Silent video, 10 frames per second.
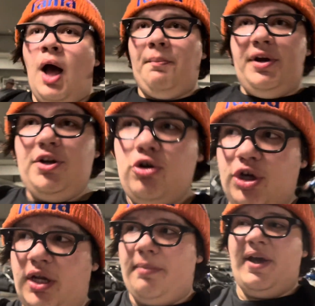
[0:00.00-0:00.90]
But you do
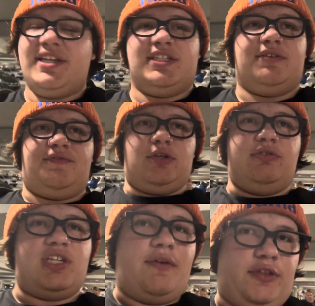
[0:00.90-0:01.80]
get amazing
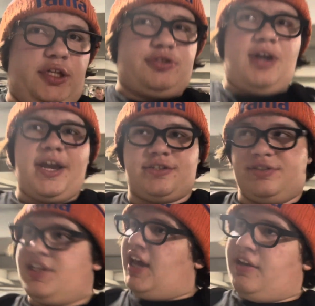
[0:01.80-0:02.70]
views of the
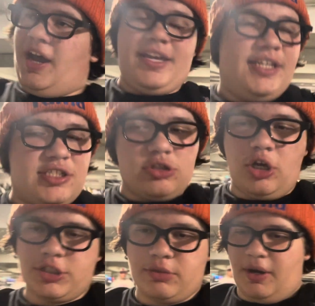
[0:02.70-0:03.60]
attractions at night. And this is
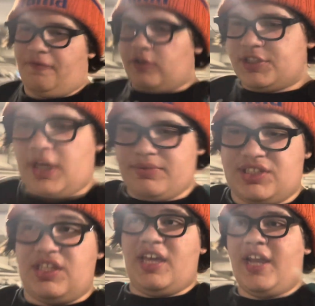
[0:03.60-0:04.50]
also my first time
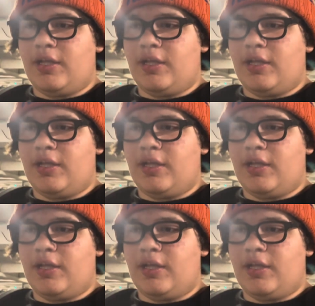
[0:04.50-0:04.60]
staying at